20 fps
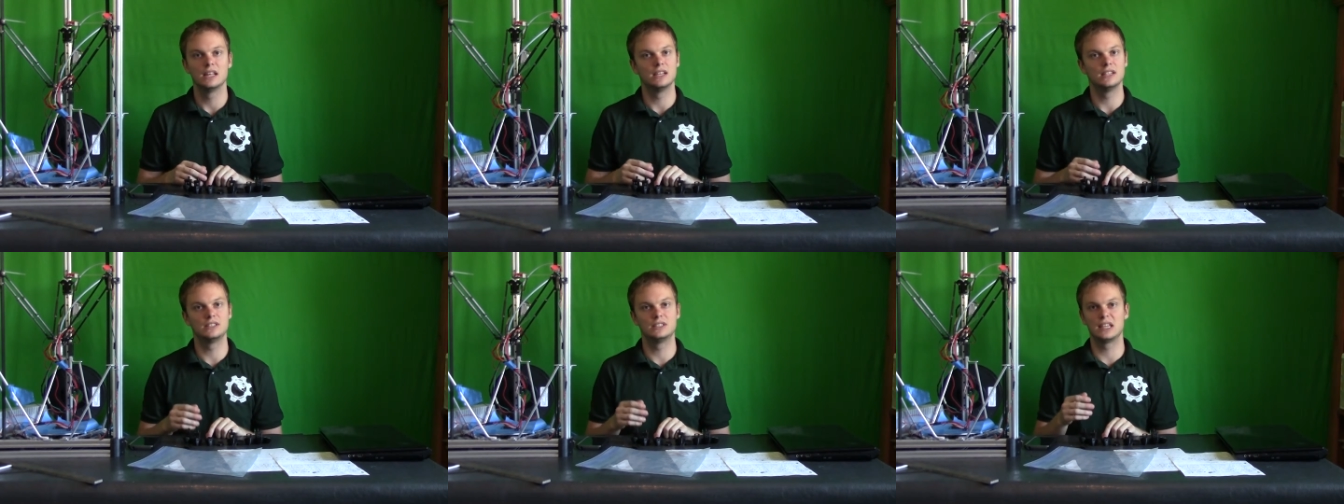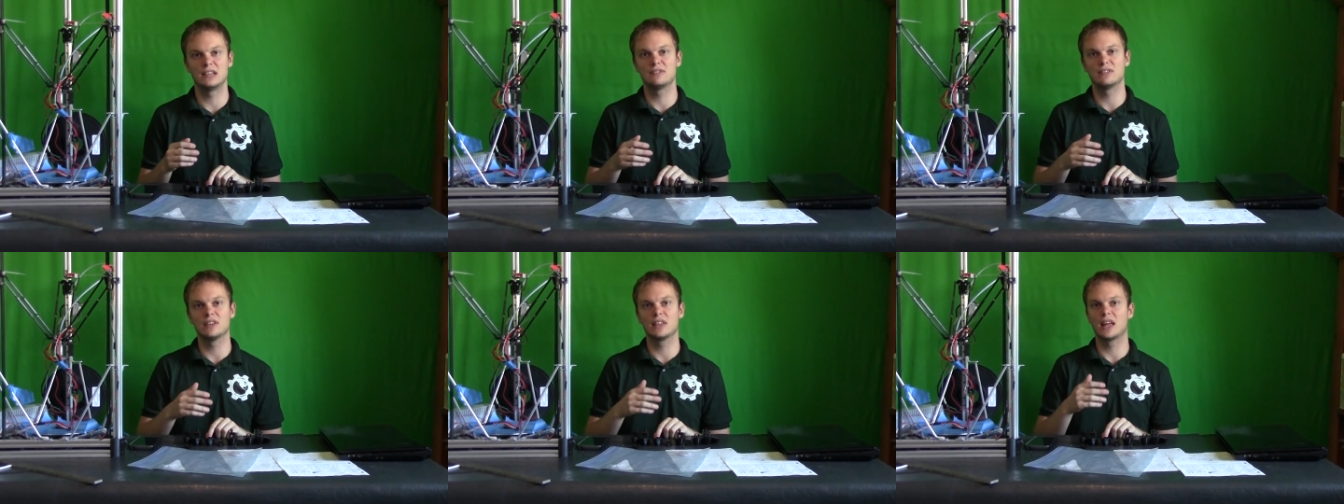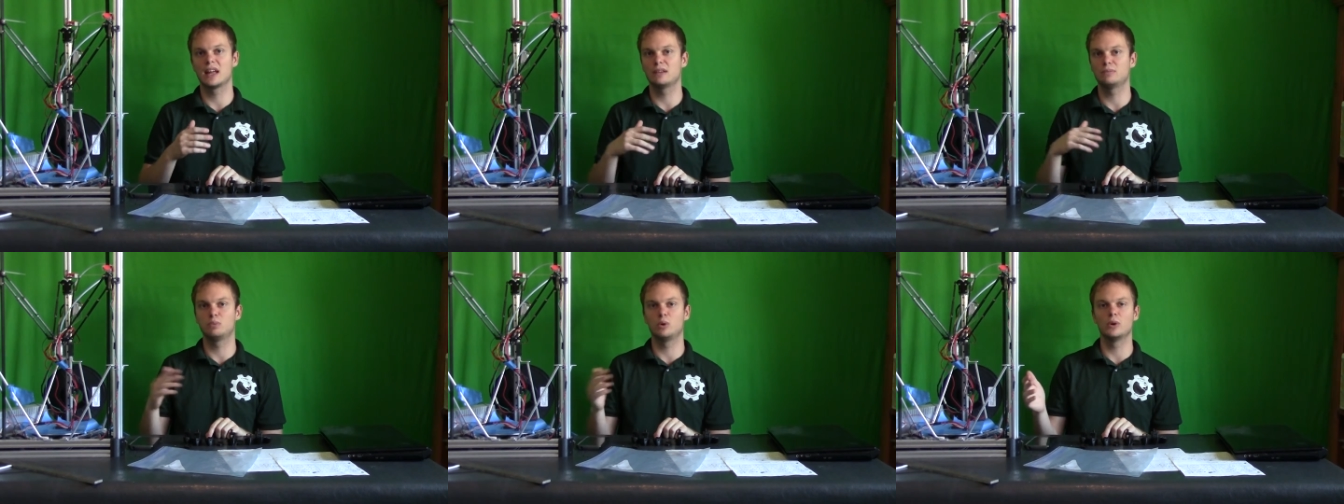is even
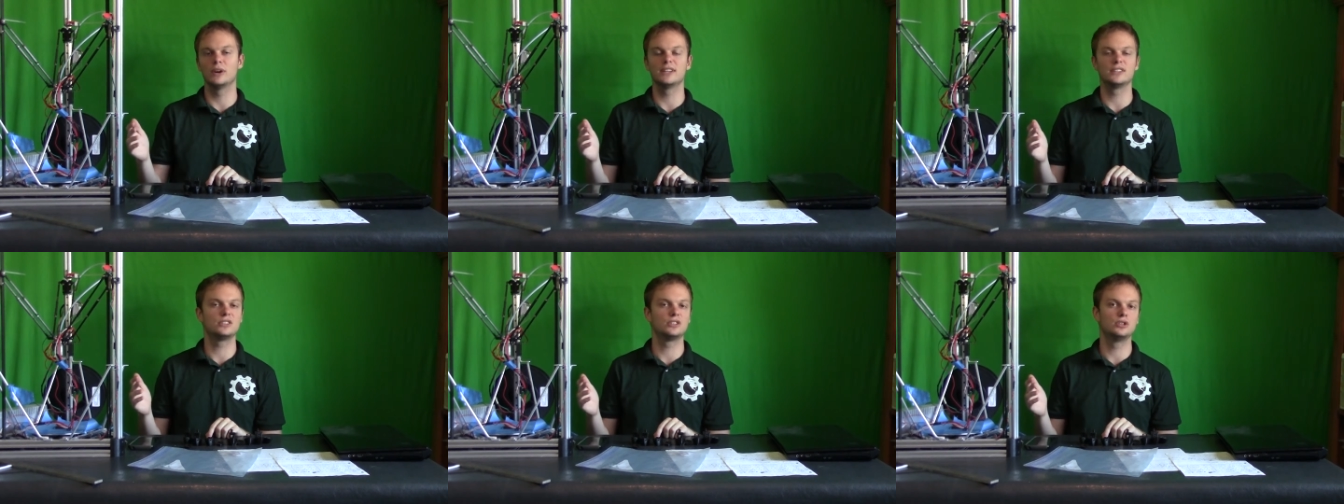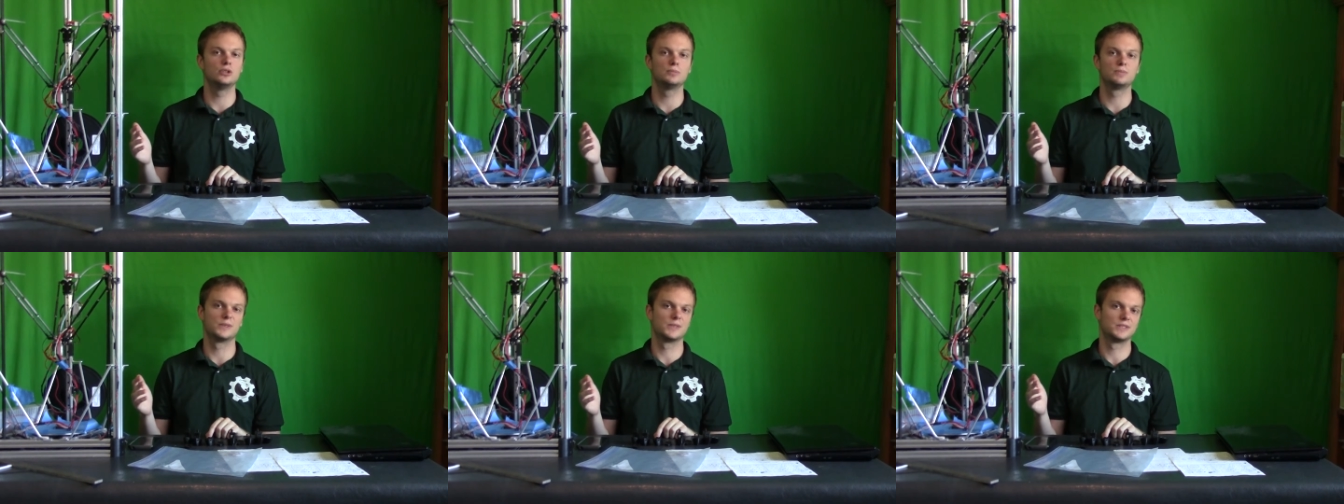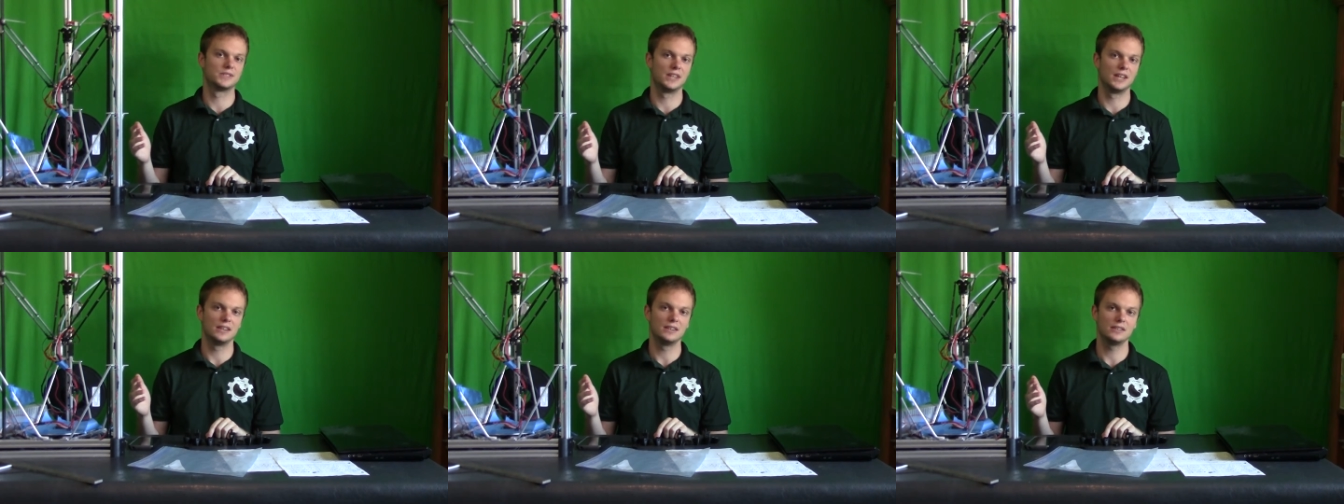like zero point two
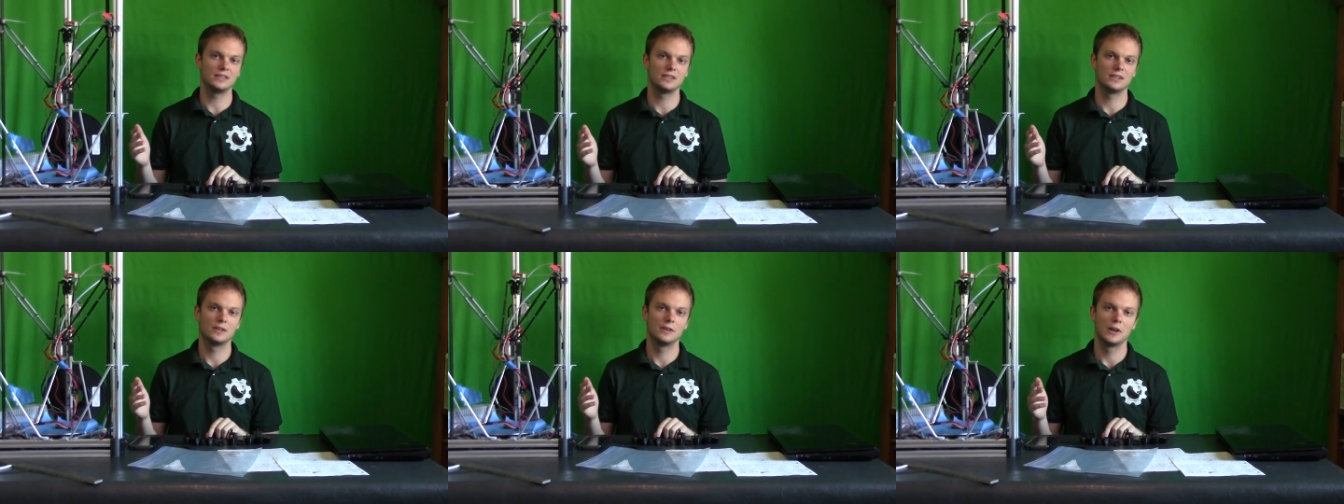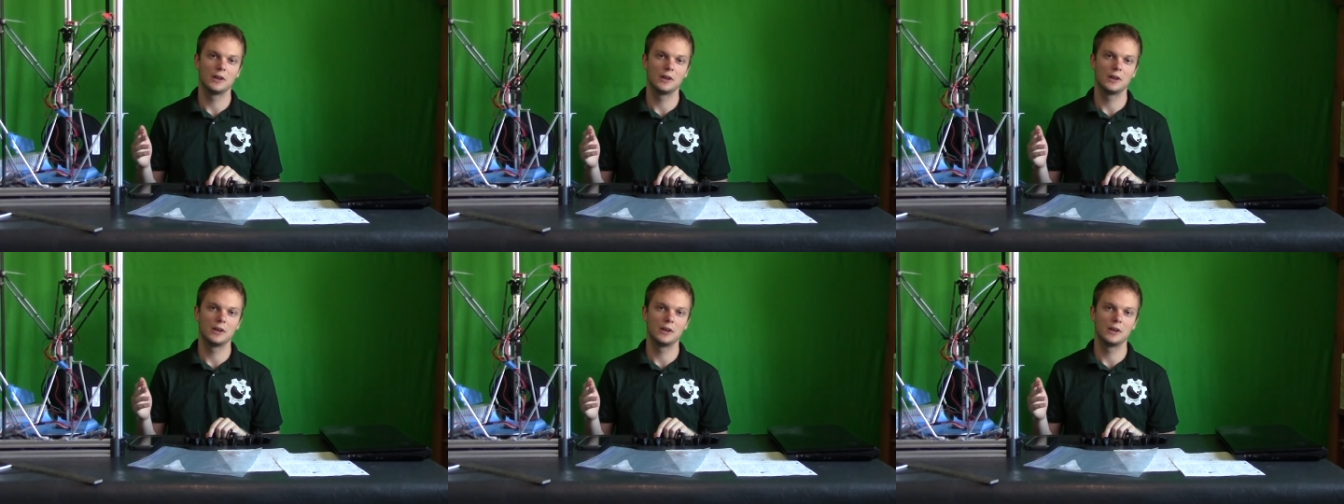percent,